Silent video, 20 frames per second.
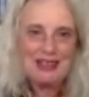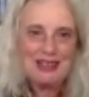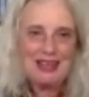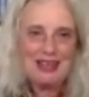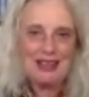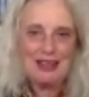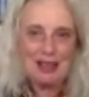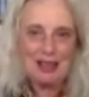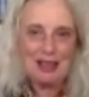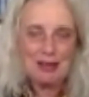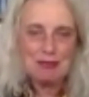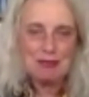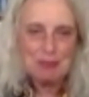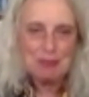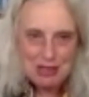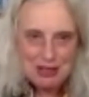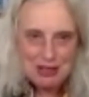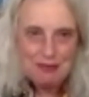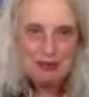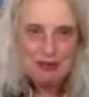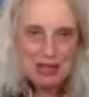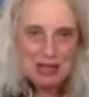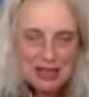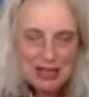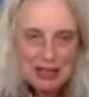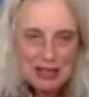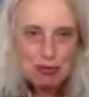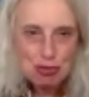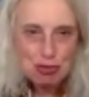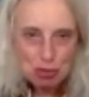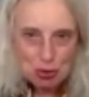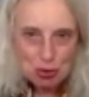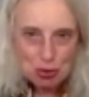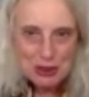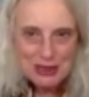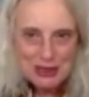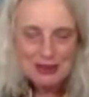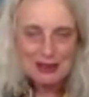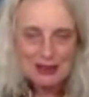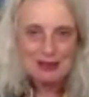And I really, really enjoy
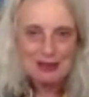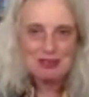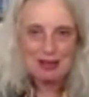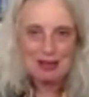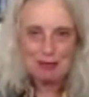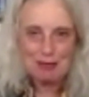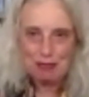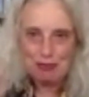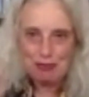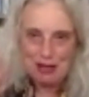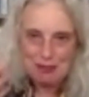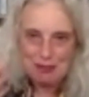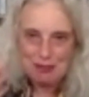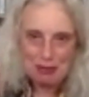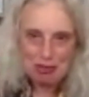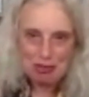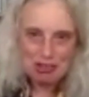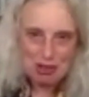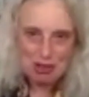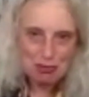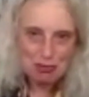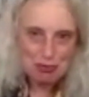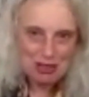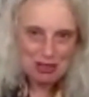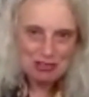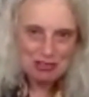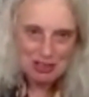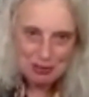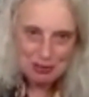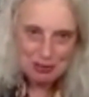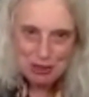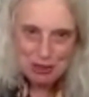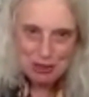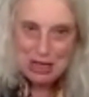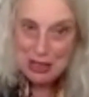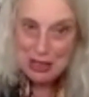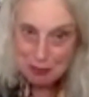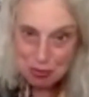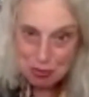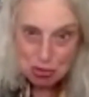that and find myself getting really
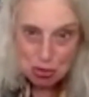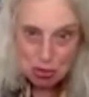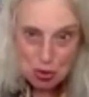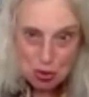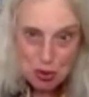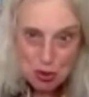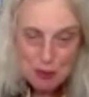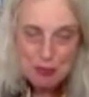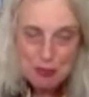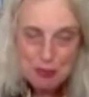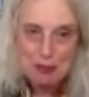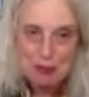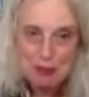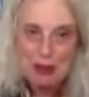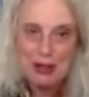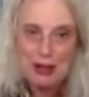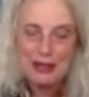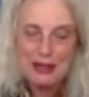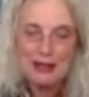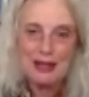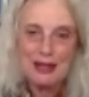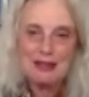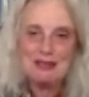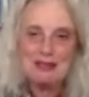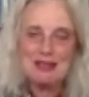absorbed by that.